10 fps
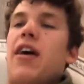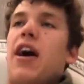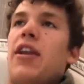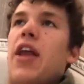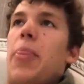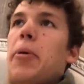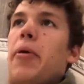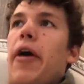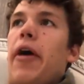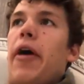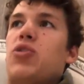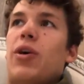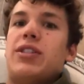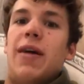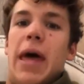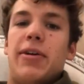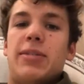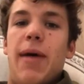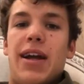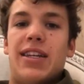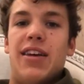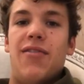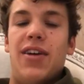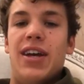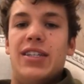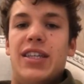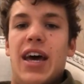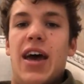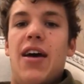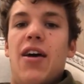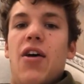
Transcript: another like twist on that perspective is that